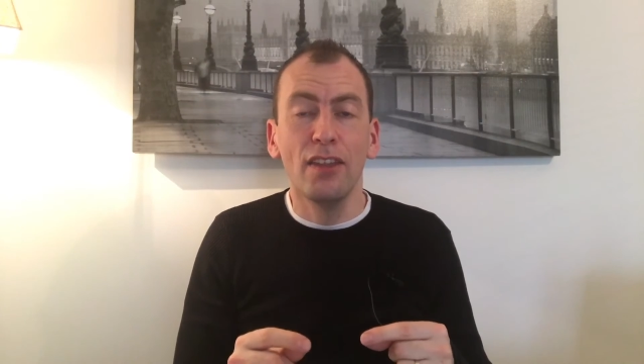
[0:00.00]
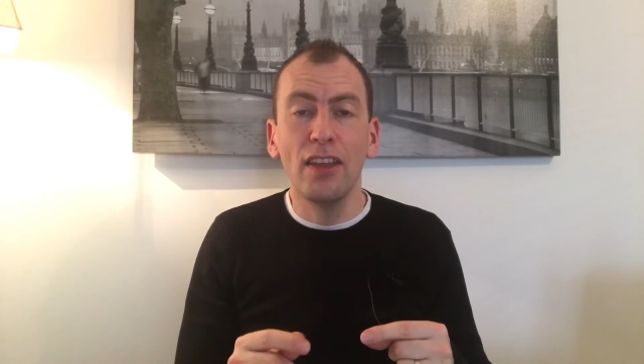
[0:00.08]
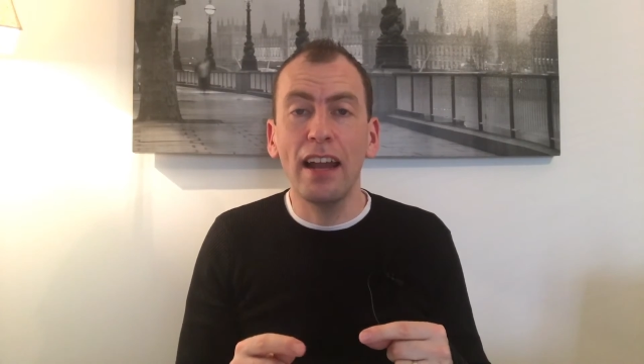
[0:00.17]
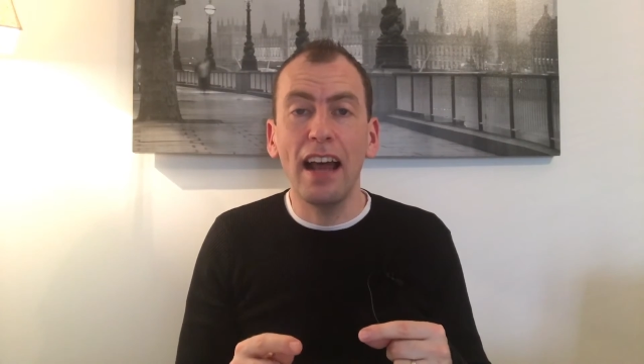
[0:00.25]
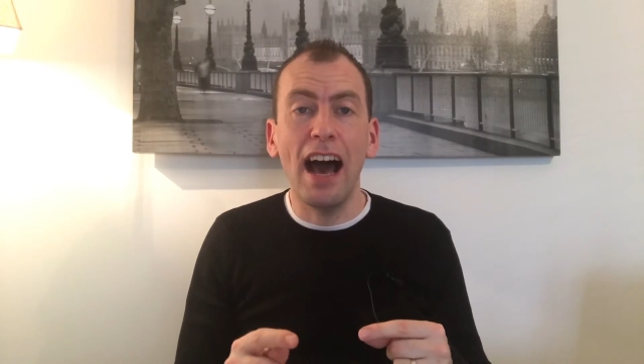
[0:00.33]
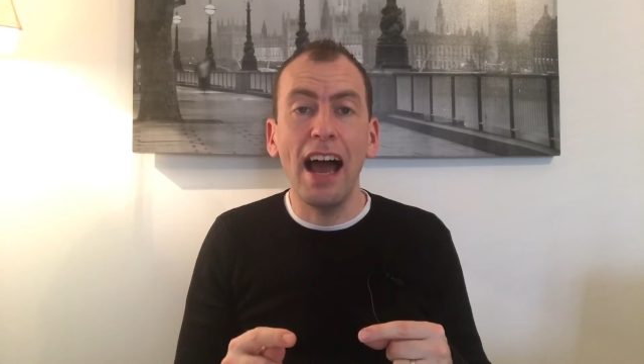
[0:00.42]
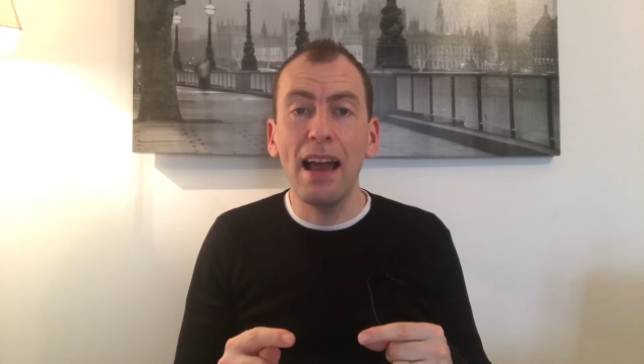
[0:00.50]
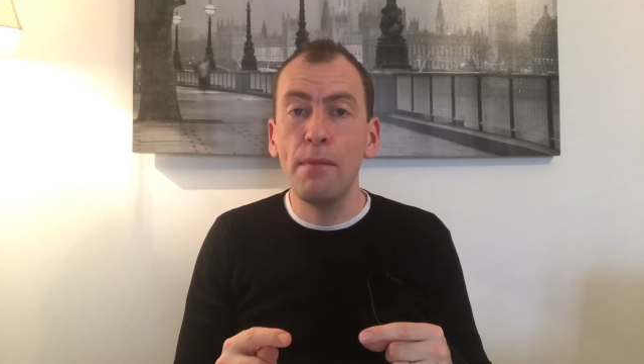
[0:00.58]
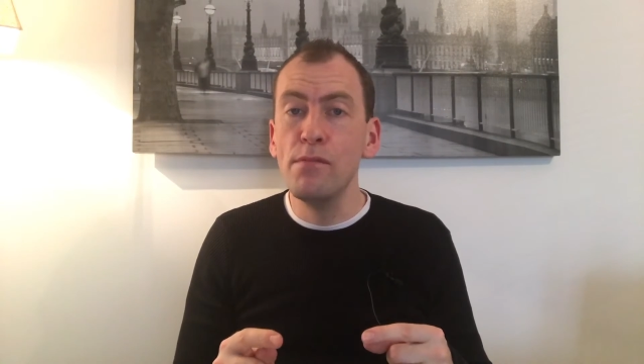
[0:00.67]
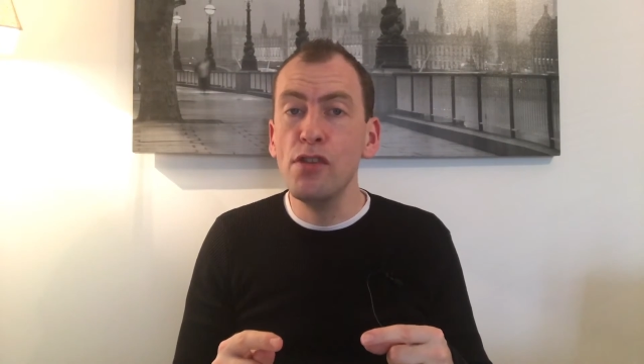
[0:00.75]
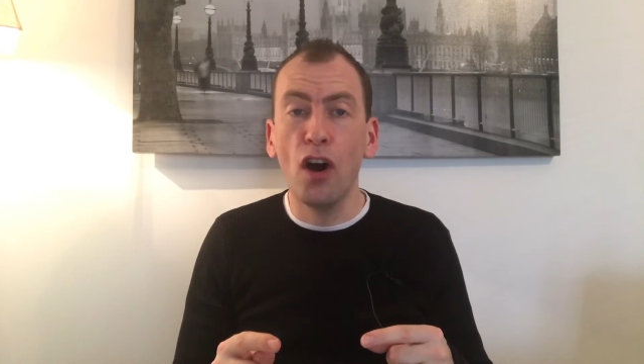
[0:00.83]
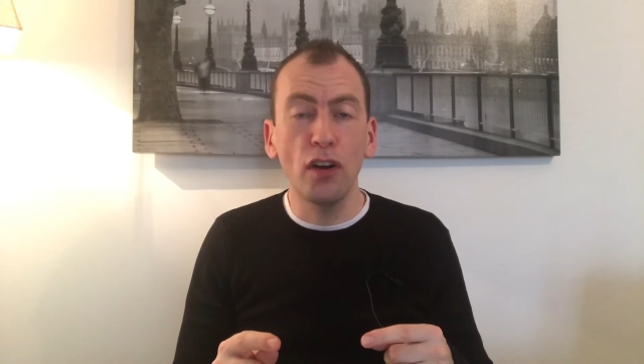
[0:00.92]
that I
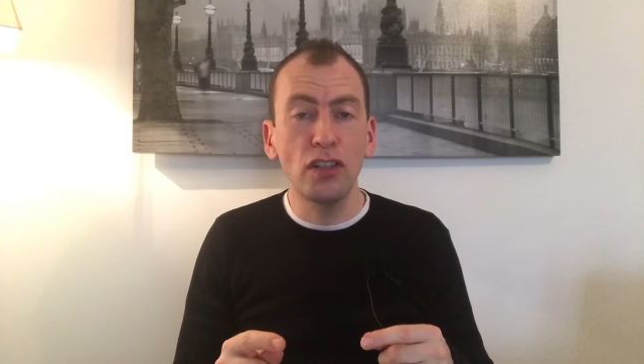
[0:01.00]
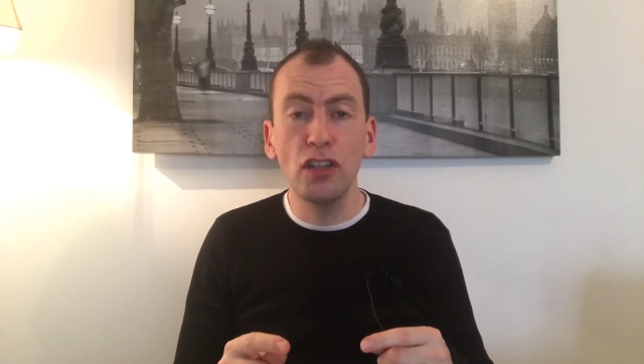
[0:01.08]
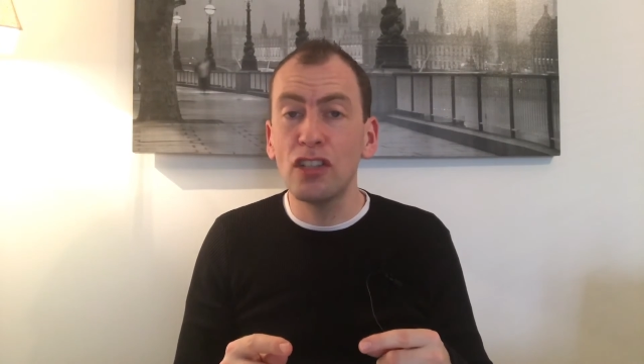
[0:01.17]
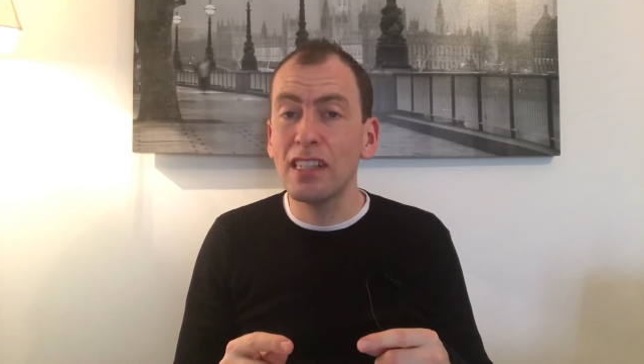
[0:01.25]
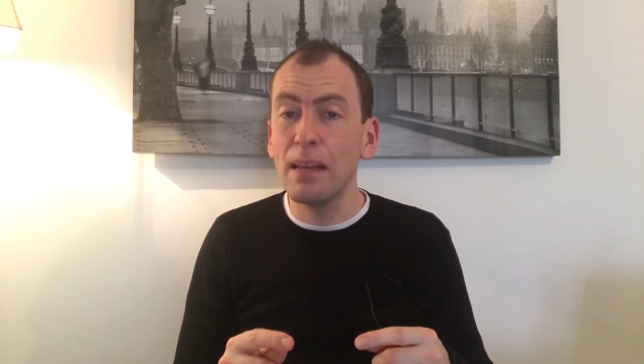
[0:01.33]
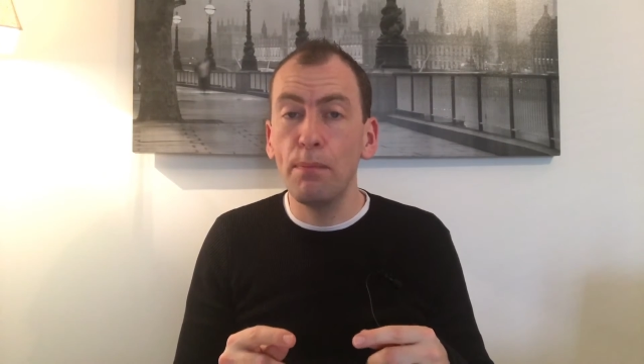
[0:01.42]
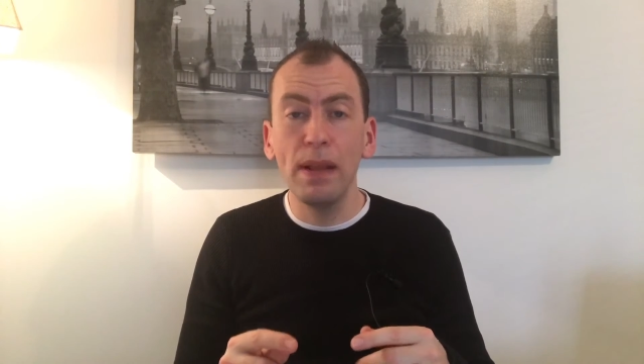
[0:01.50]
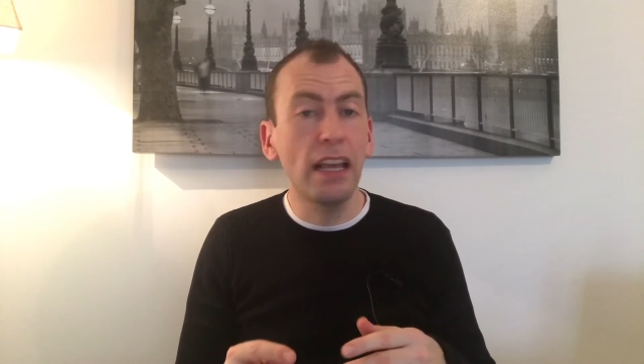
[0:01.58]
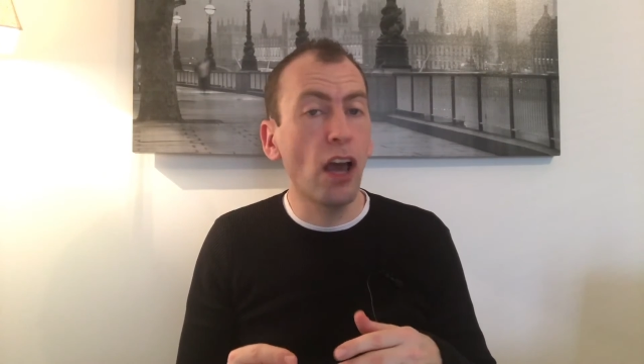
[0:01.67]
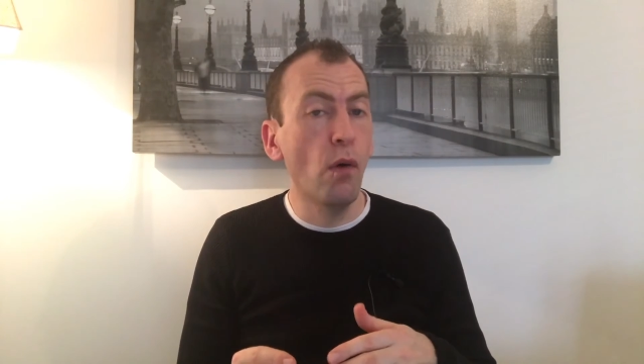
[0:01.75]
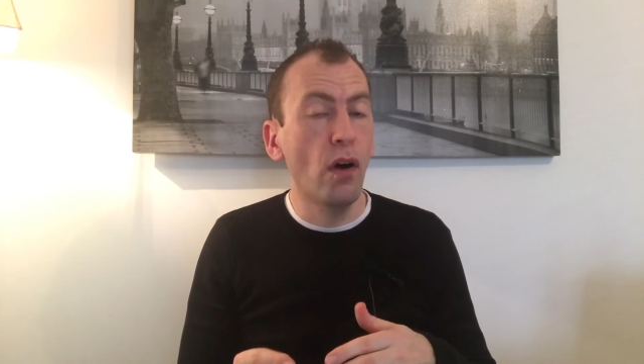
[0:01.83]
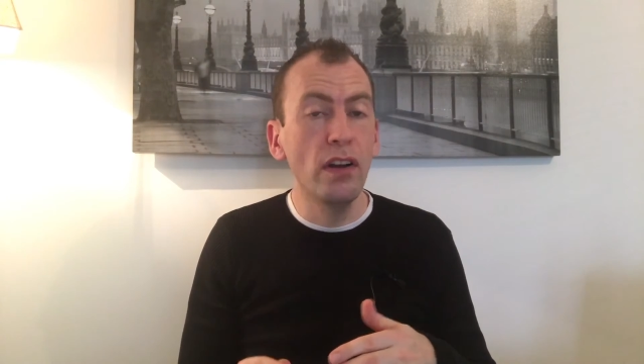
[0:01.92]
am not to simply
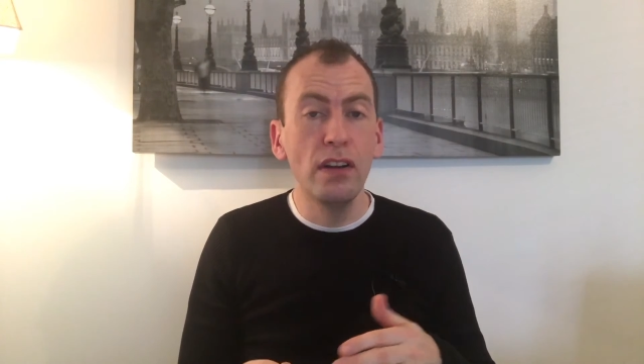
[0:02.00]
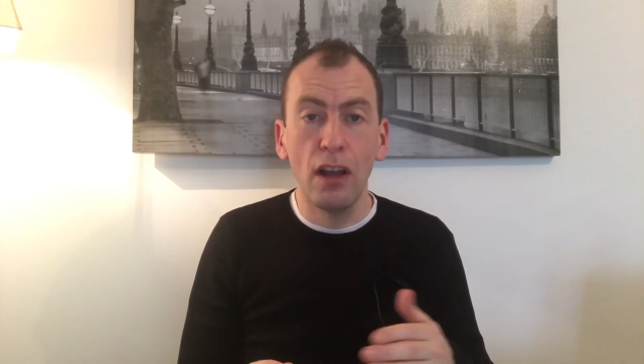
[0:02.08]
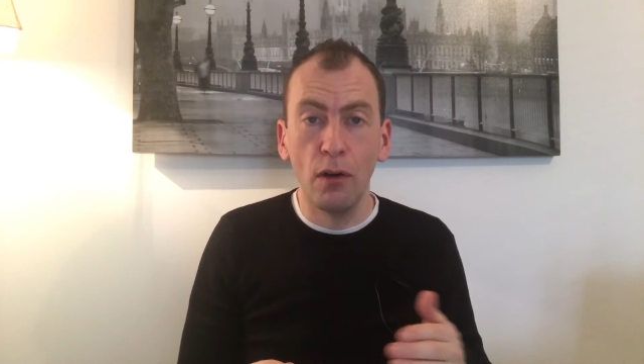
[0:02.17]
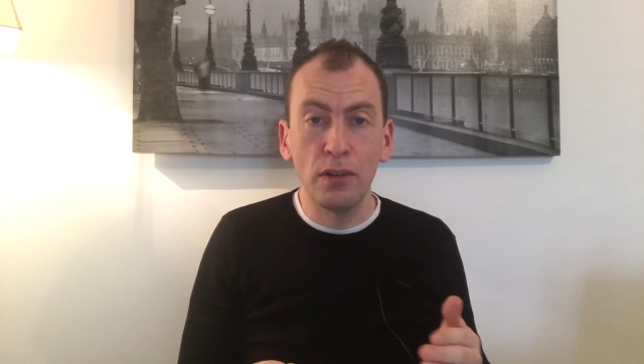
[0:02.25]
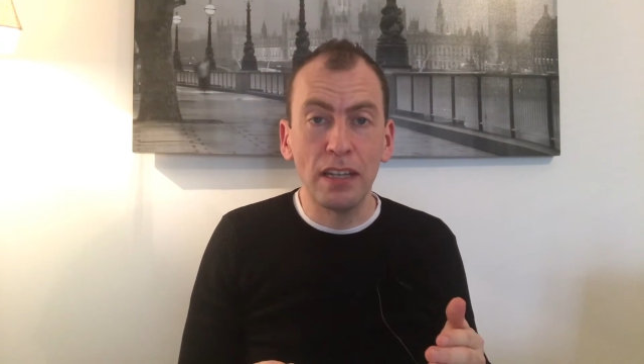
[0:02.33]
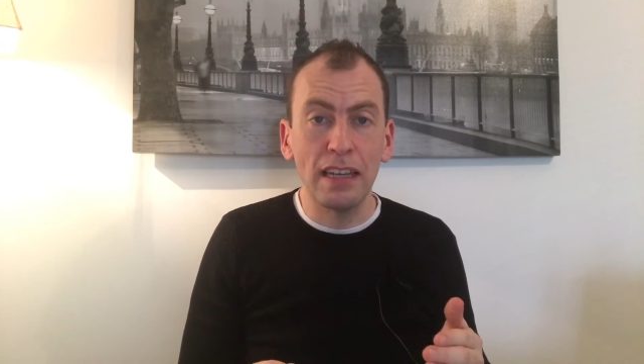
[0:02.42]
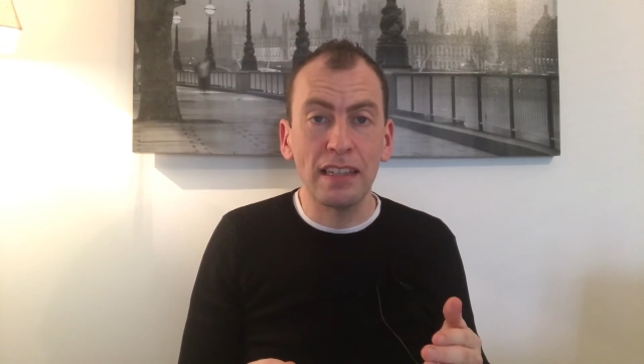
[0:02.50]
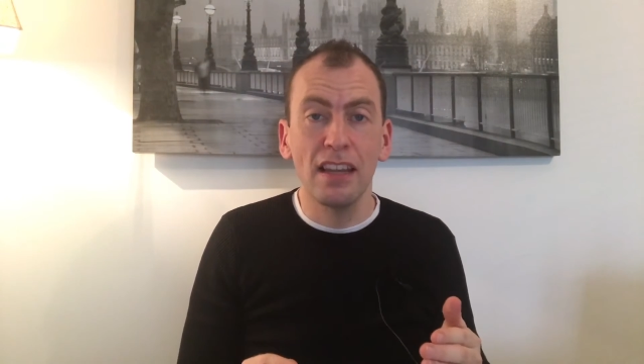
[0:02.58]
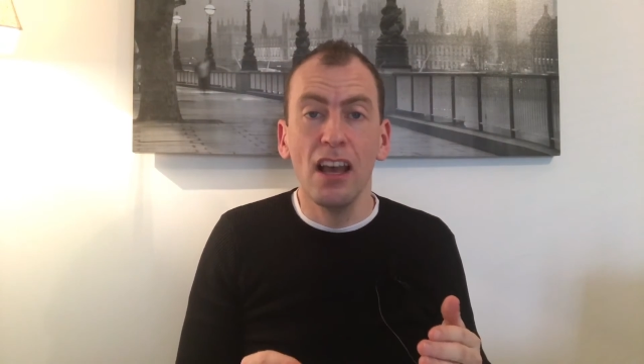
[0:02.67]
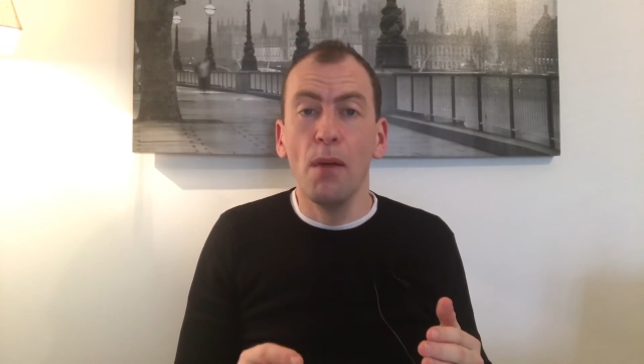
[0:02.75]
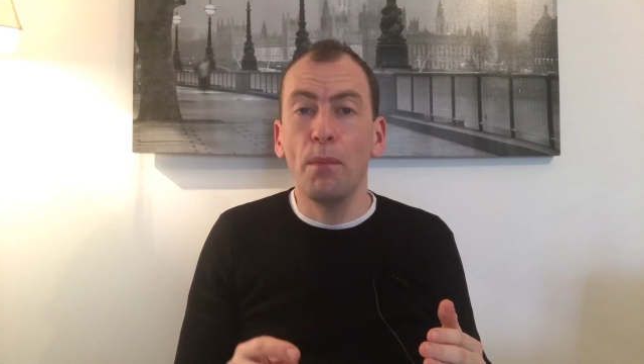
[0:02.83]
go unnoticed,